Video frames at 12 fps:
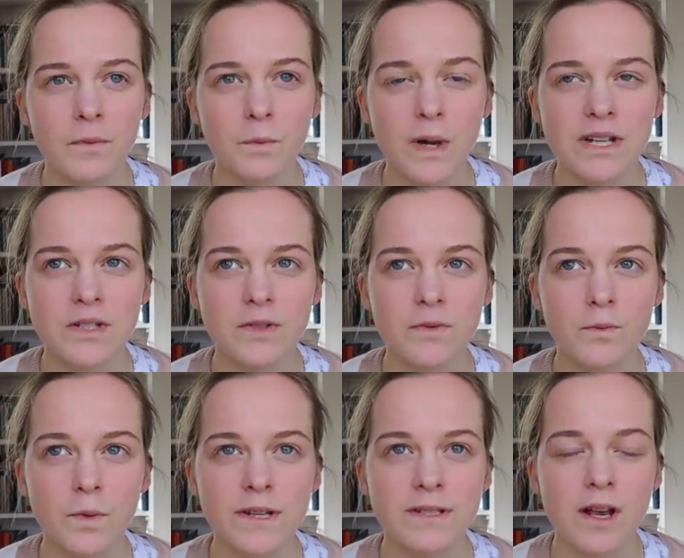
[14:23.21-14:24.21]
which
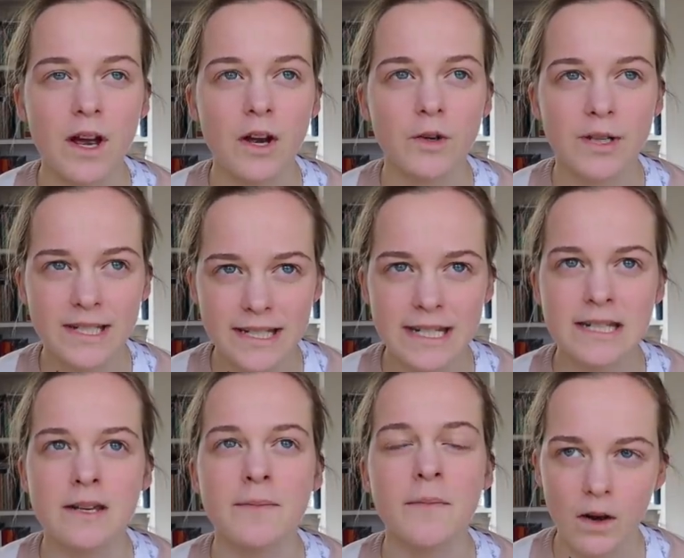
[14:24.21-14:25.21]
was a
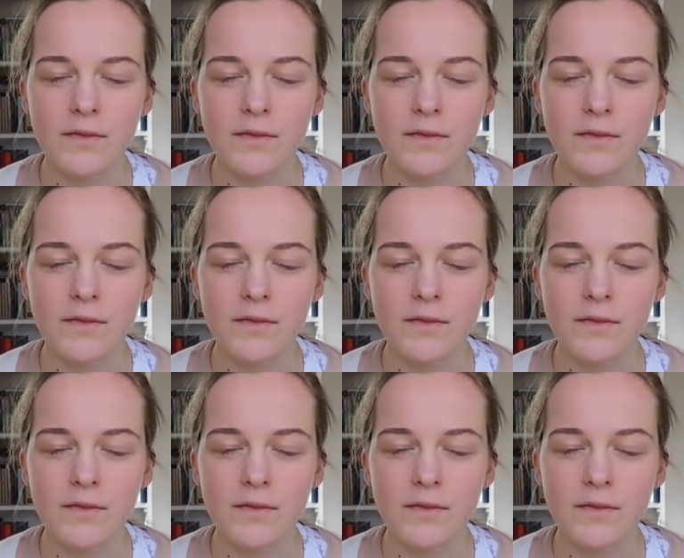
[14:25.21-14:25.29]
criticism